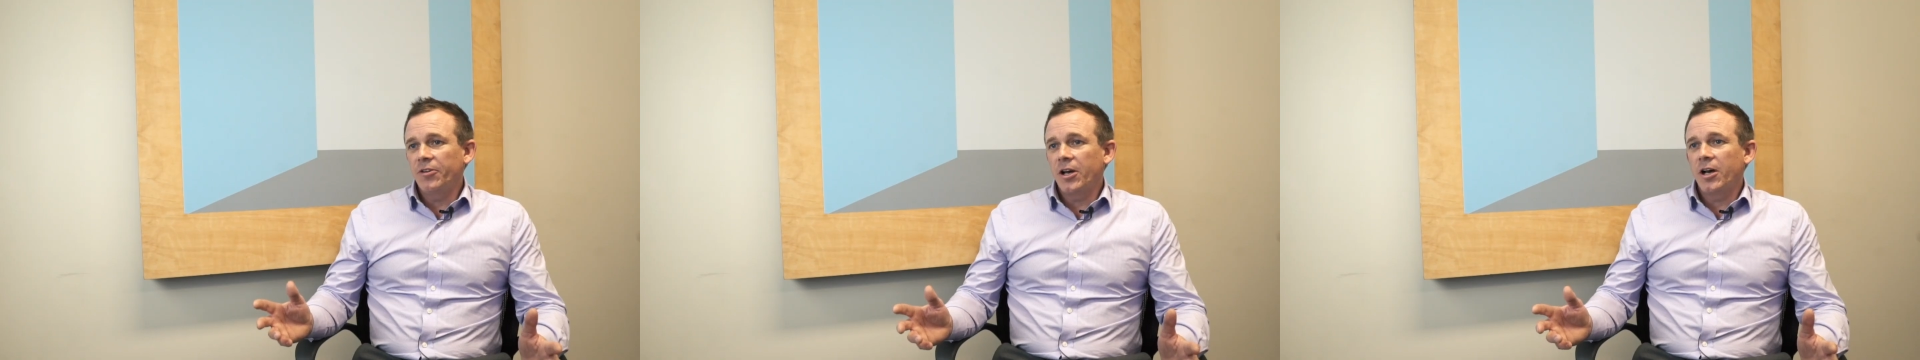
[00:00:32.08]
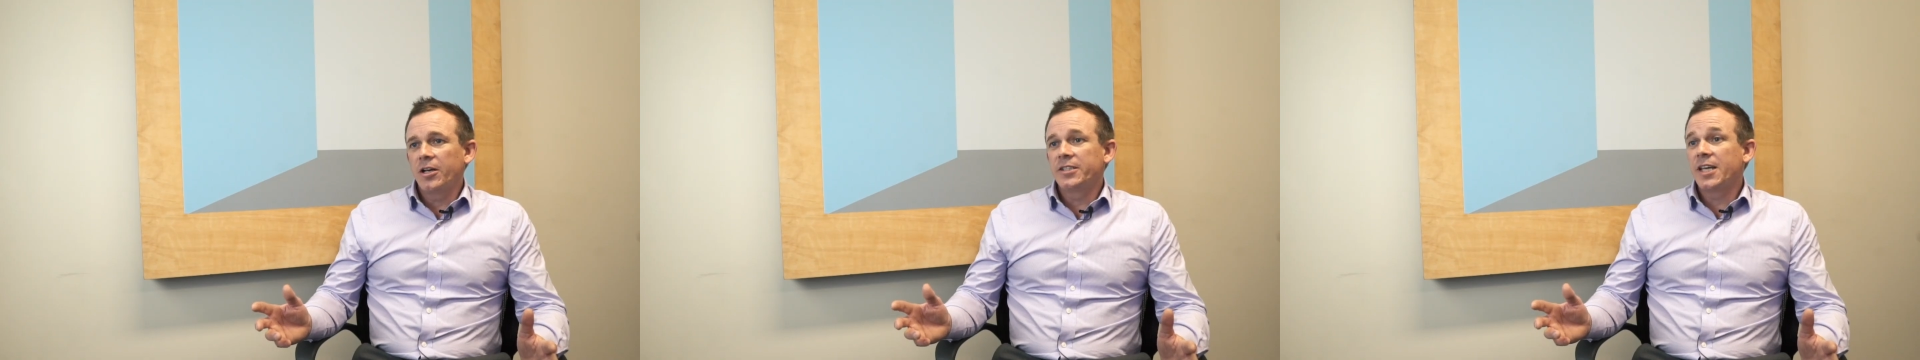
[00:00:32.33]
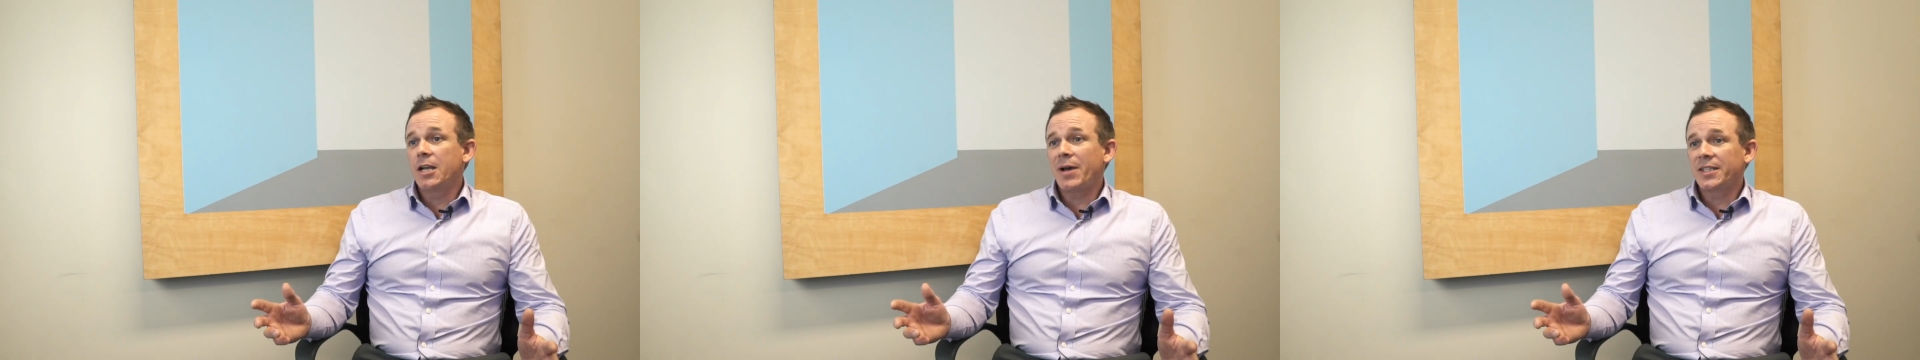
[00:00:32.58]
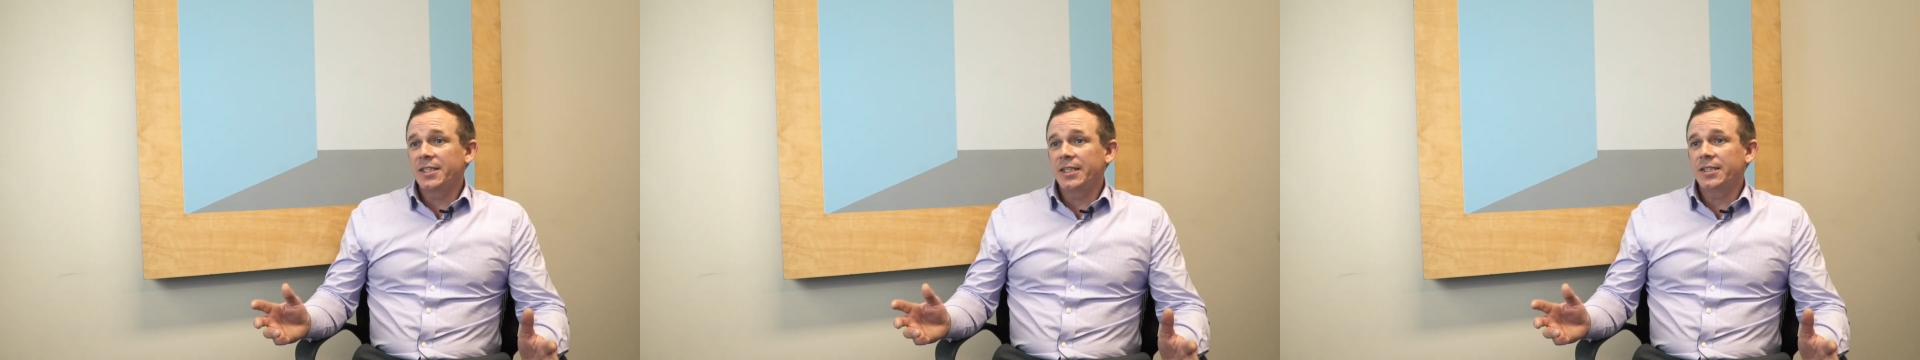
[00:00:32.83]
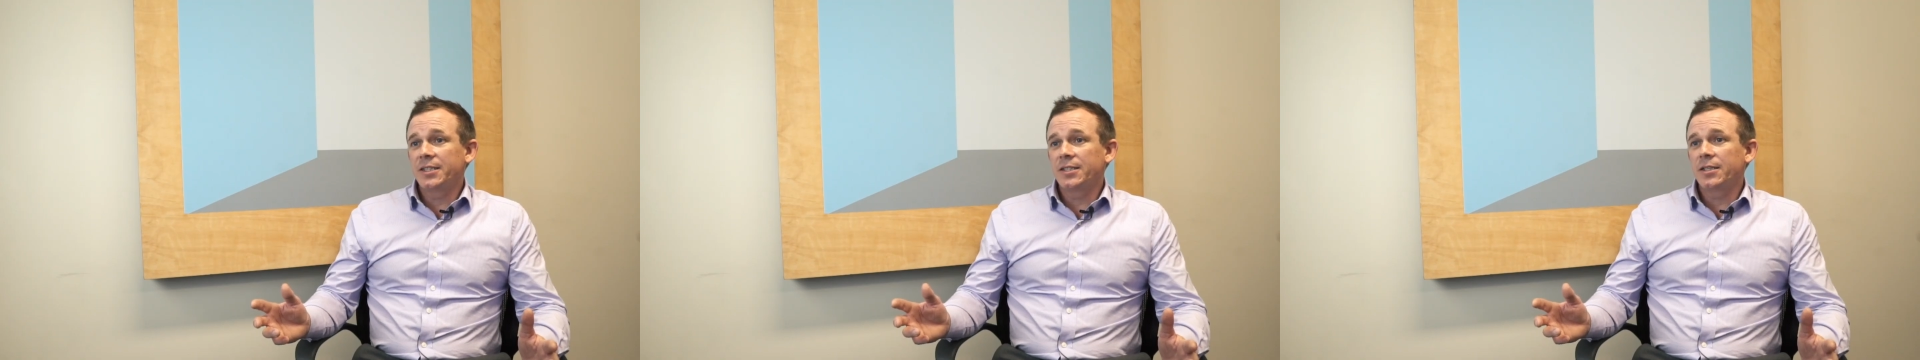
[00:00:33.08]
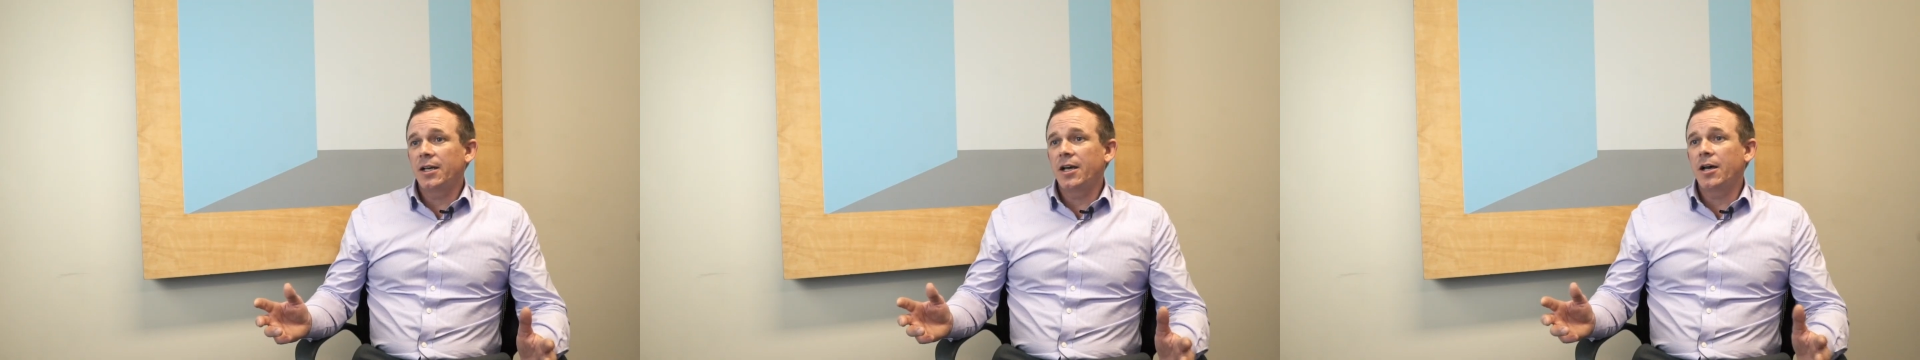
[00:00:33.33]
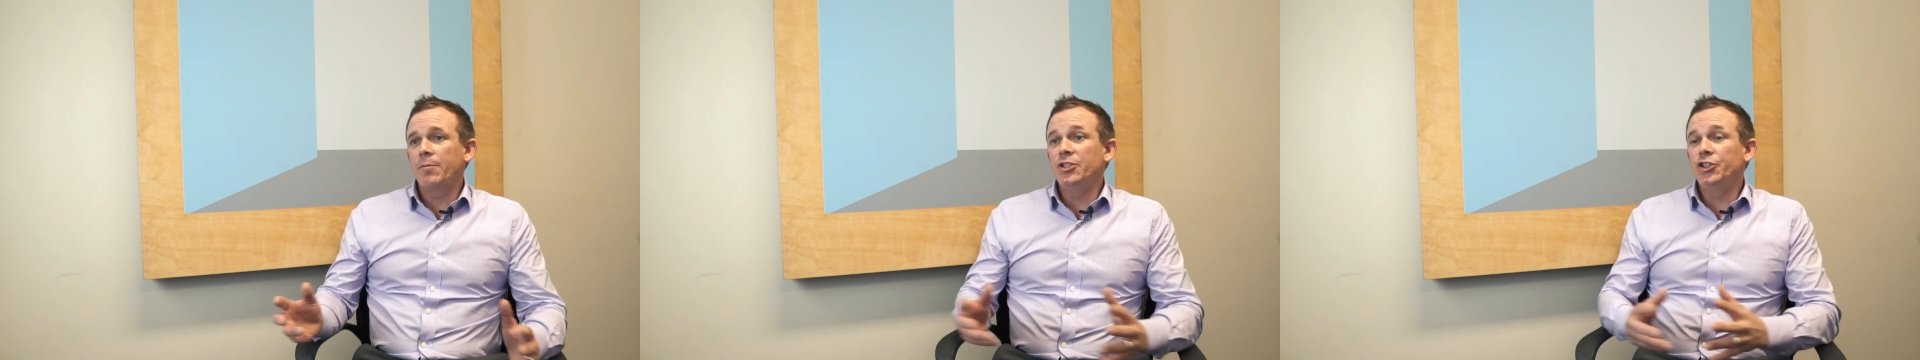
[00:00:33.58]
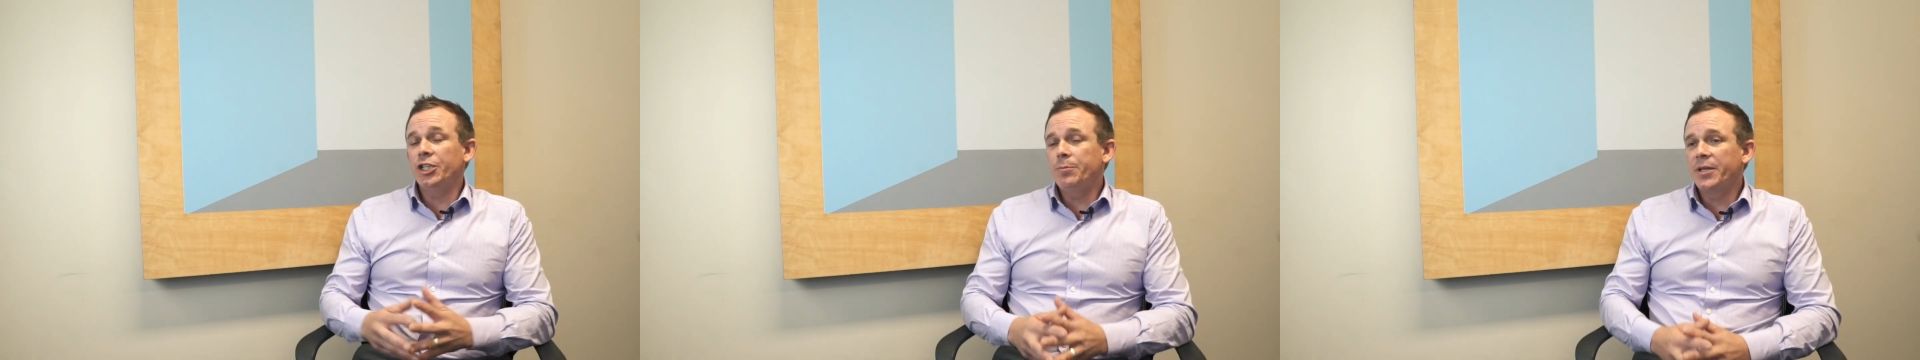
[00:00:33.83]
telematics
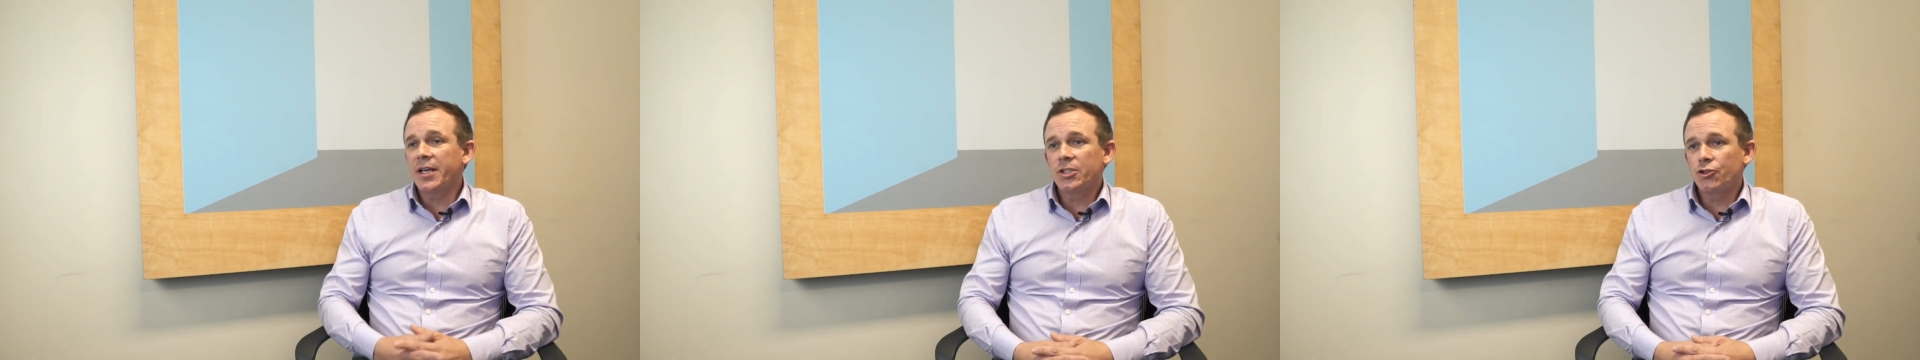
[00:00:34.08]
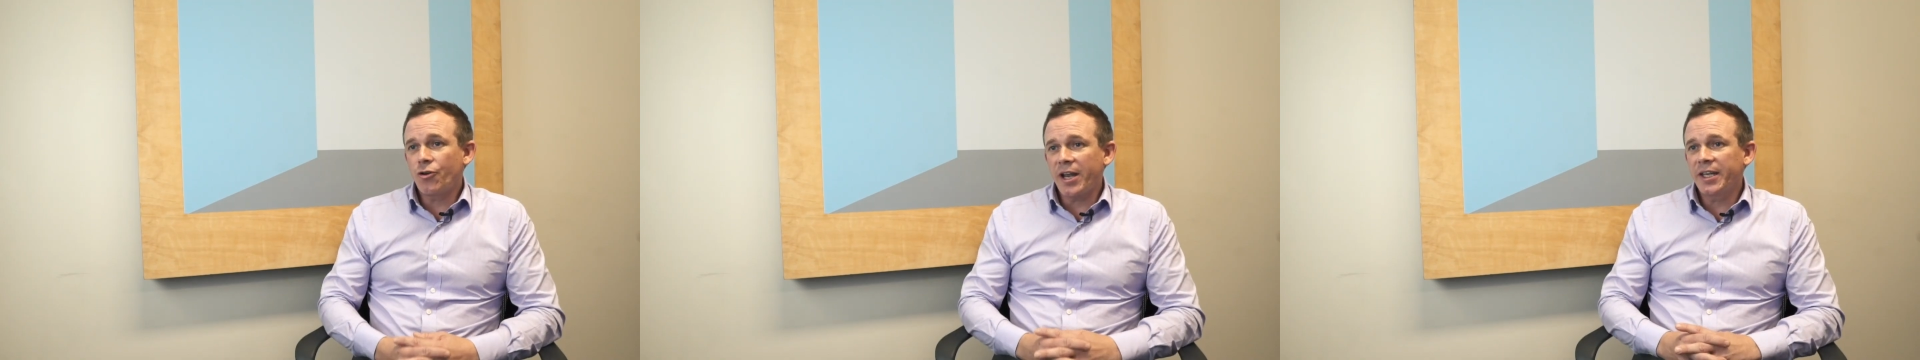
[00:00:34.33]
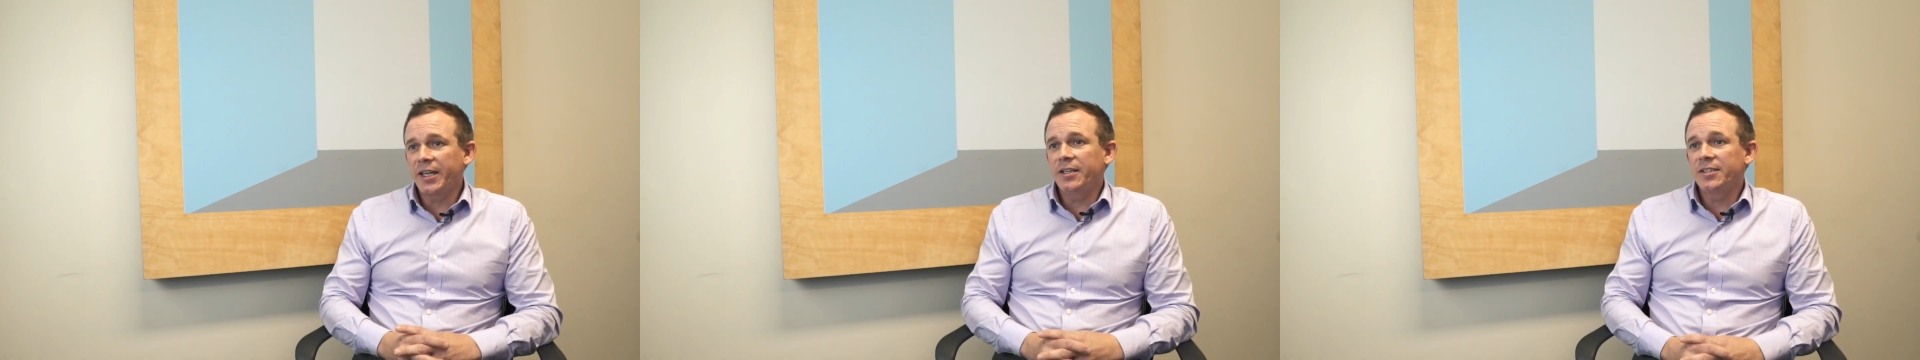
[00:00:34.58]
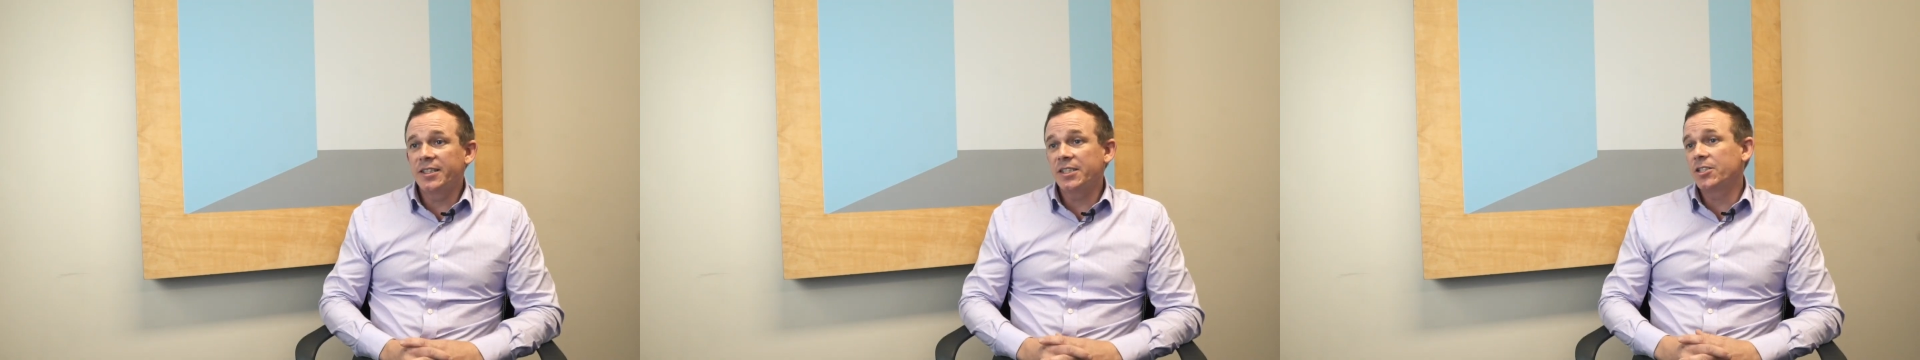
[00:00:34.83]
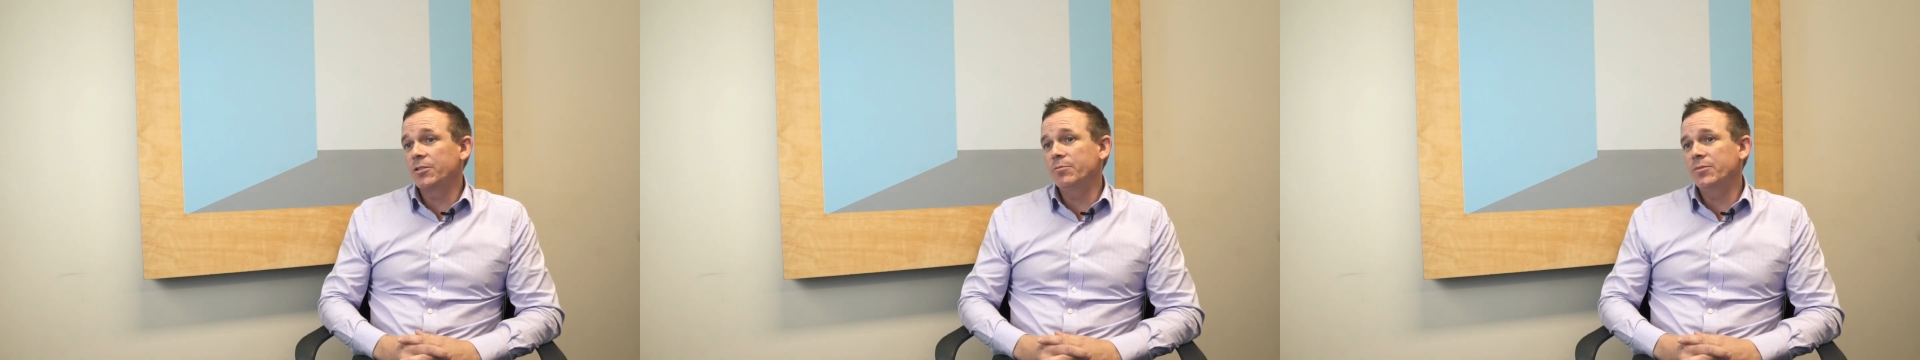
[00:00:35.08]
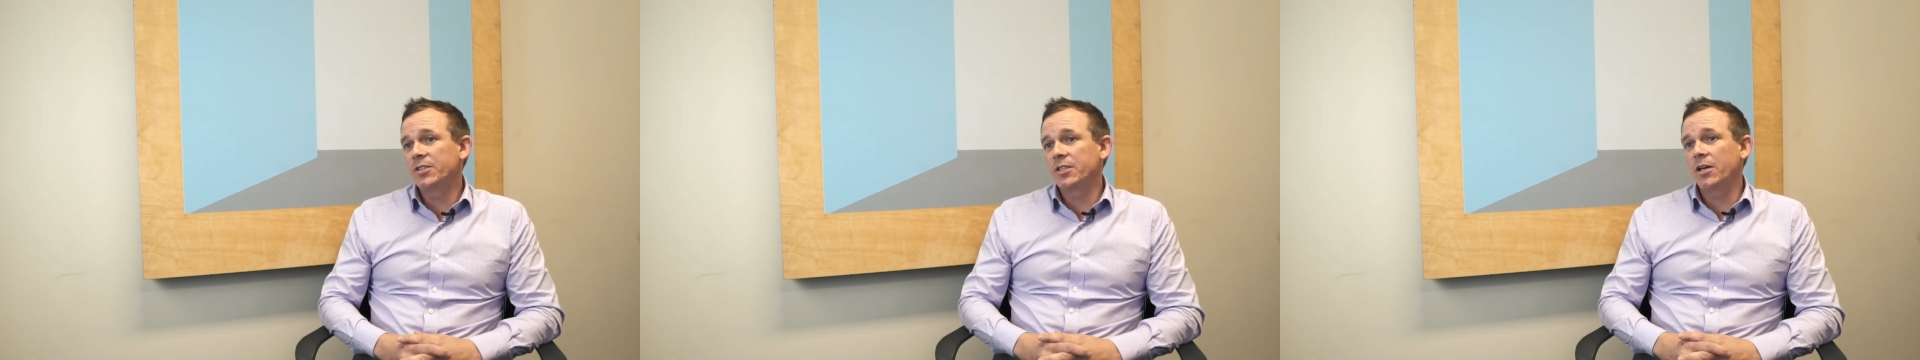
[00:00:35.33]
and GPS tracking systems